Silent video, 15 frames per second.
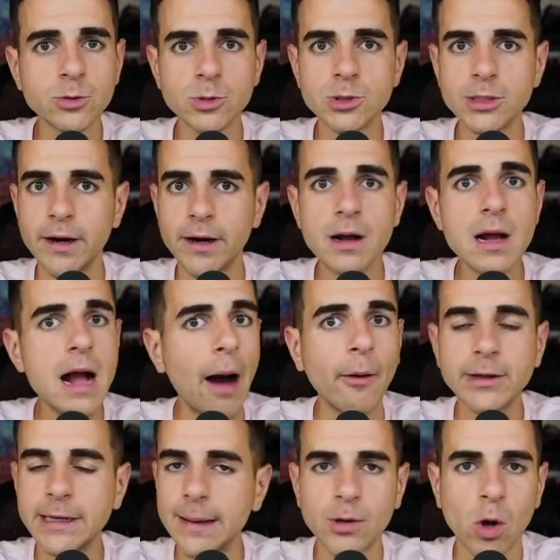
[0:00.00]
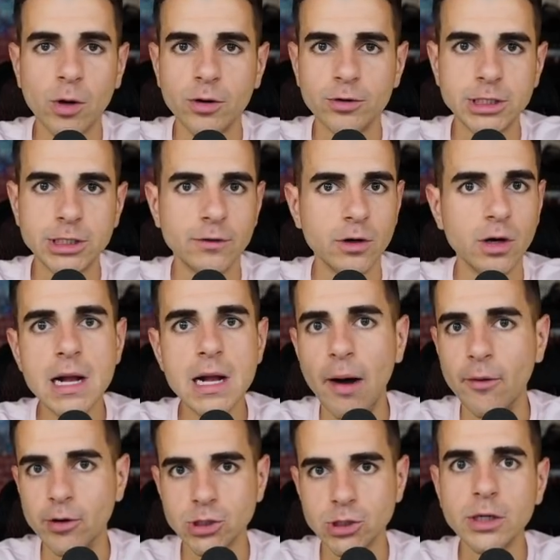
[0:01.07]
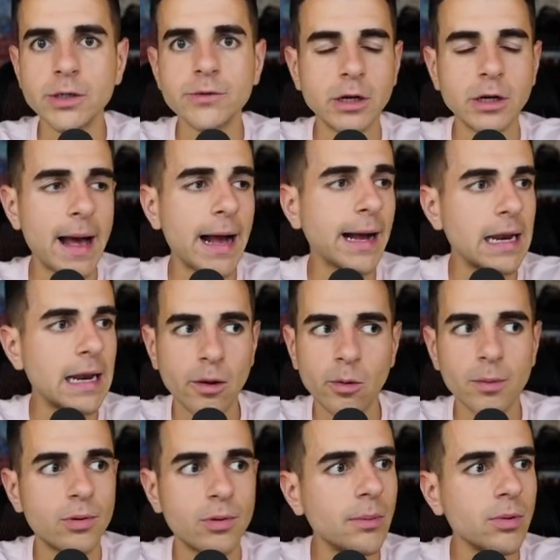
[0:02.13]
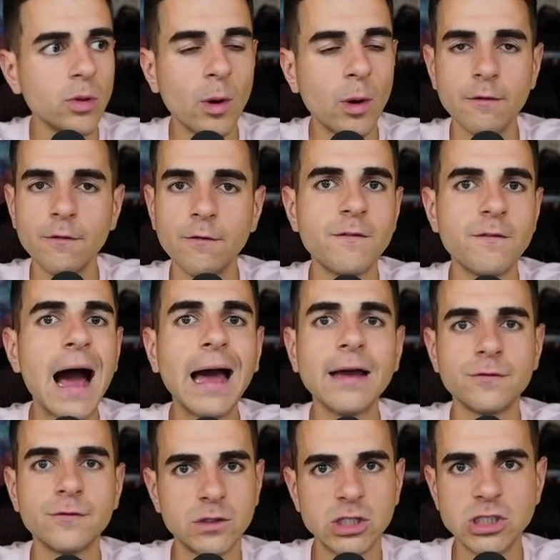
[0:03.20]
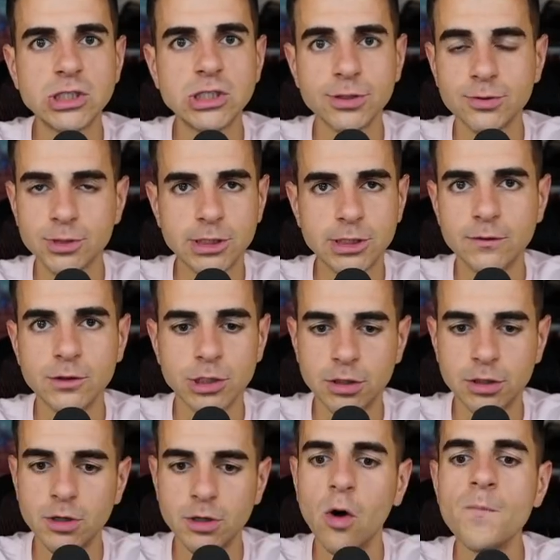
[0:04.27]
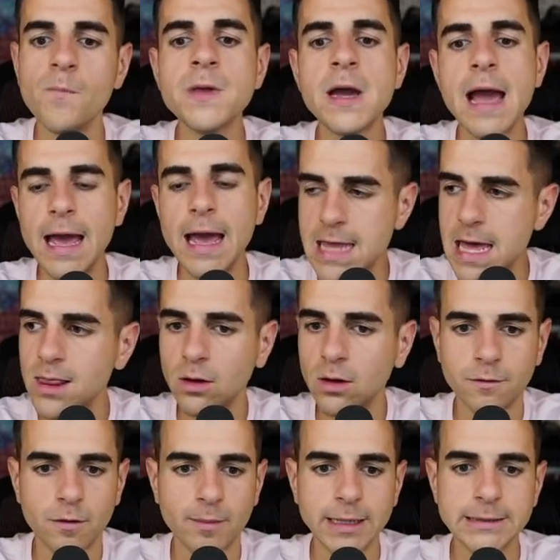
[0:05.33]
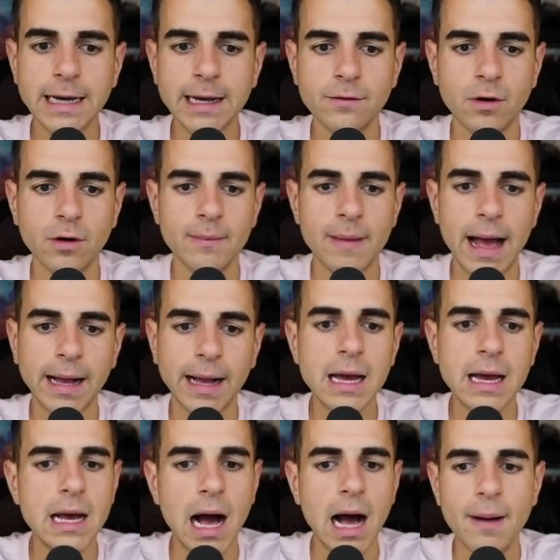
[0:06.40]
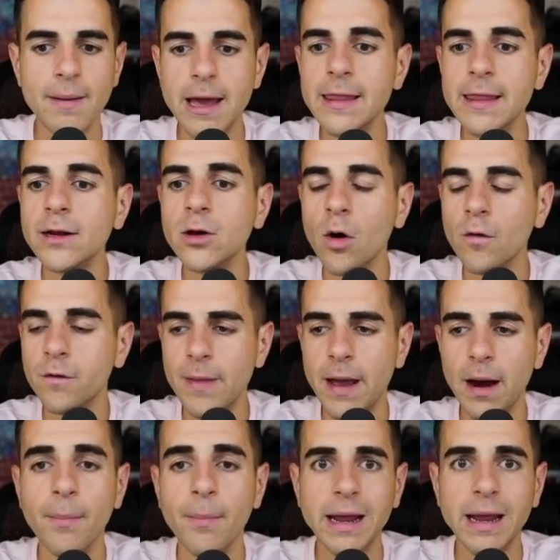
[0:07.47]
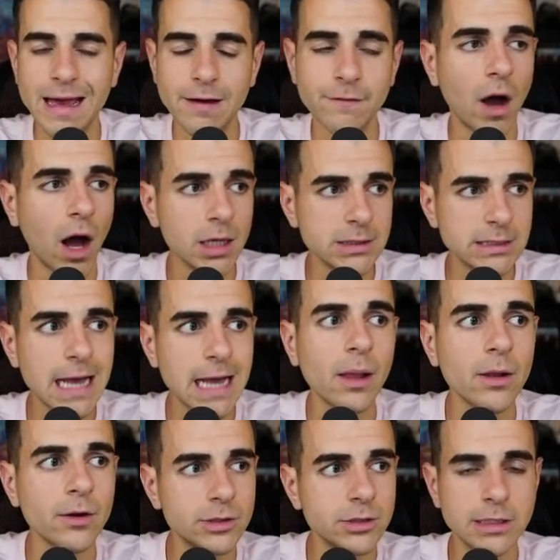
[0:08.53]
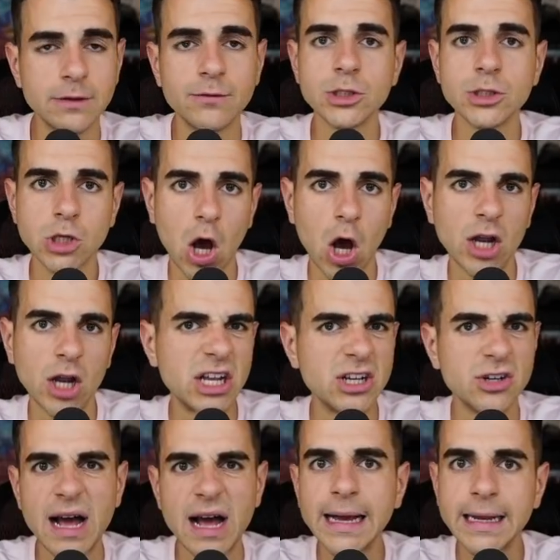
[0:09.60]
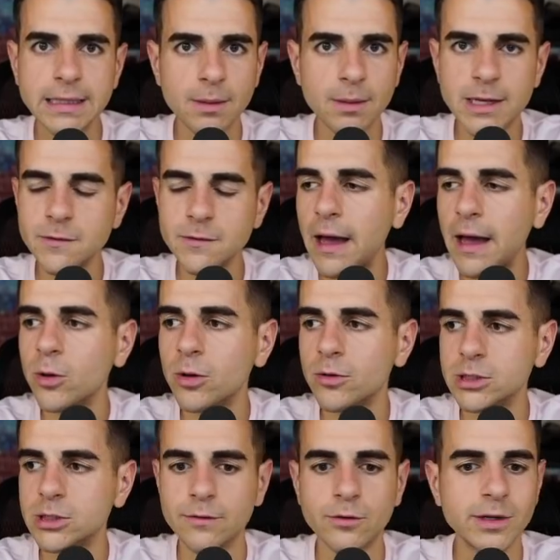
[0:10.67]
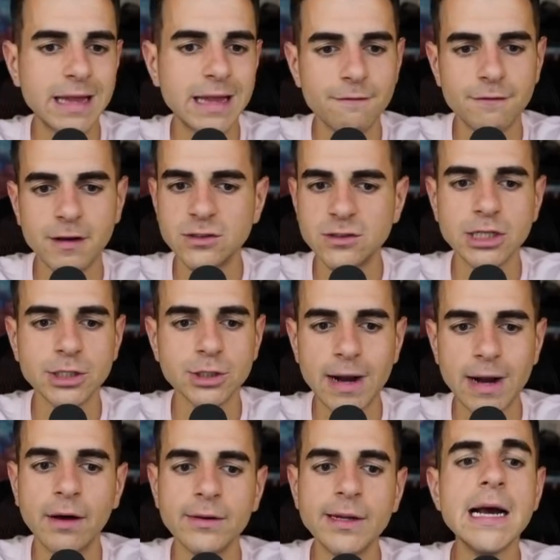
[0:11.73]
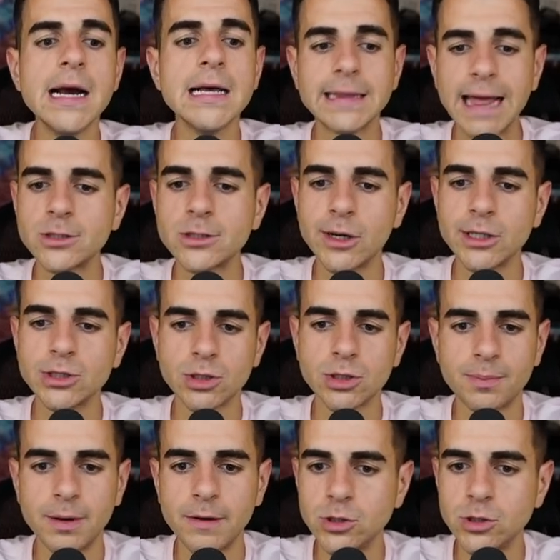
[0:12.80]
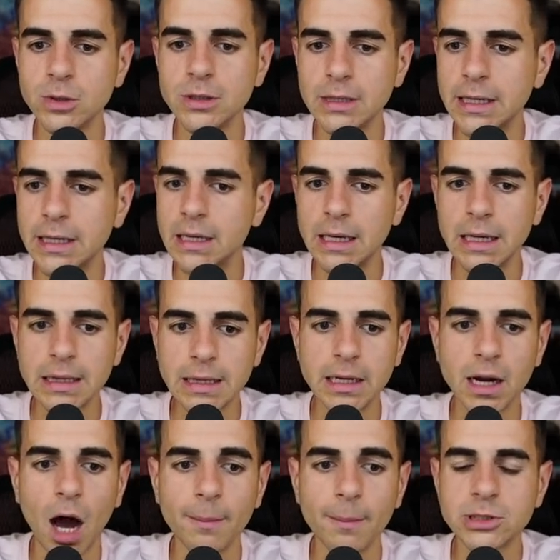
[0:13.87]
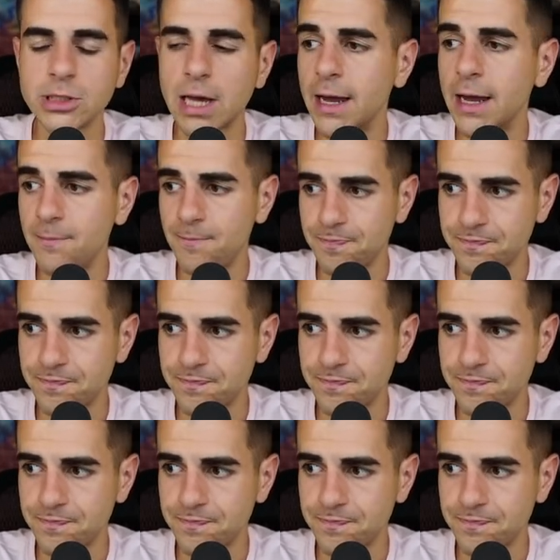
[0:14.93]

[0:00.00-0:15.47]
was there, I would have kept going receiver. I would have started running back, and I would have probably went five to six receivers in a row and then looked for my second running back and then go from there. But if a solid receiver is gone and you're not getting the best value at receiver in that fifth, sixth round, that's when I start to pivot to elite upside